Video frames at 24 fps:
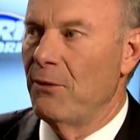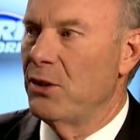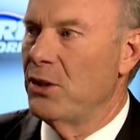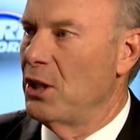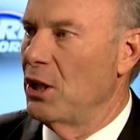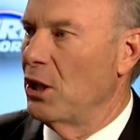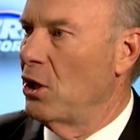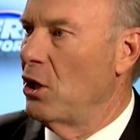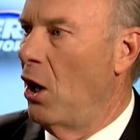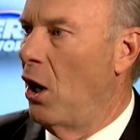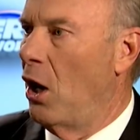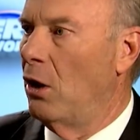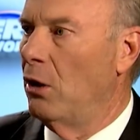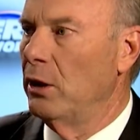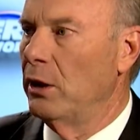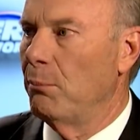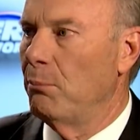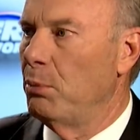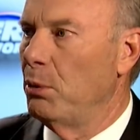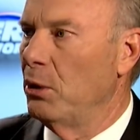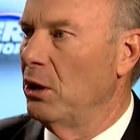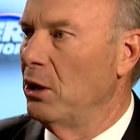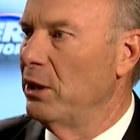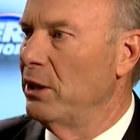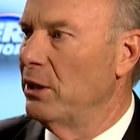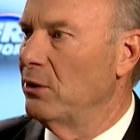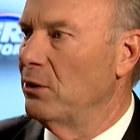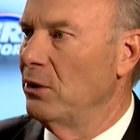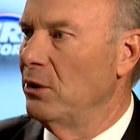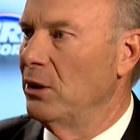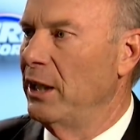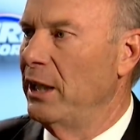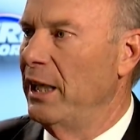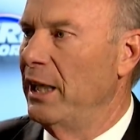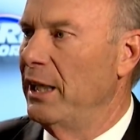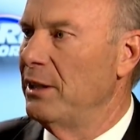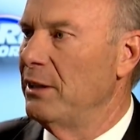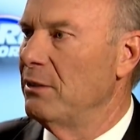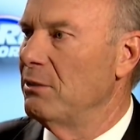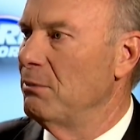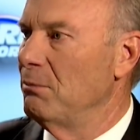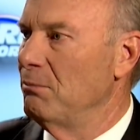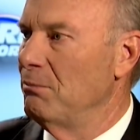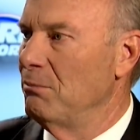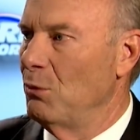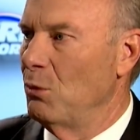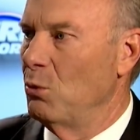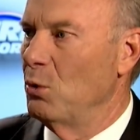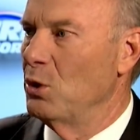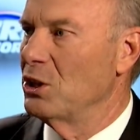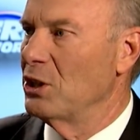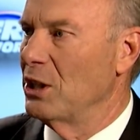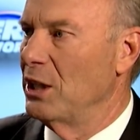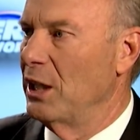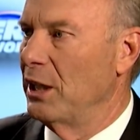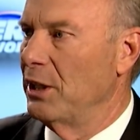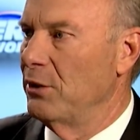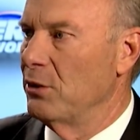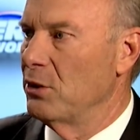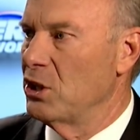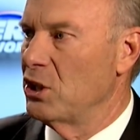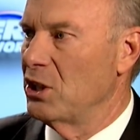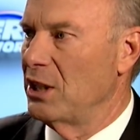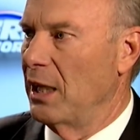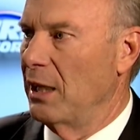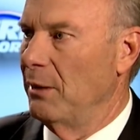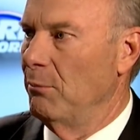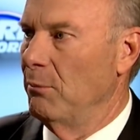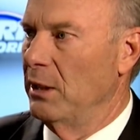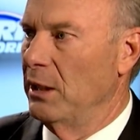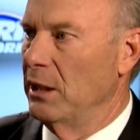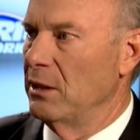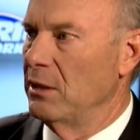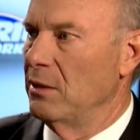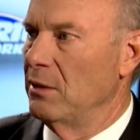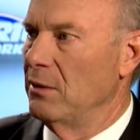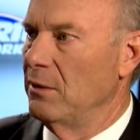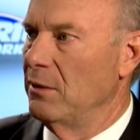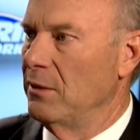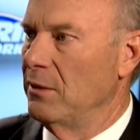To call it a political hit was an understatement.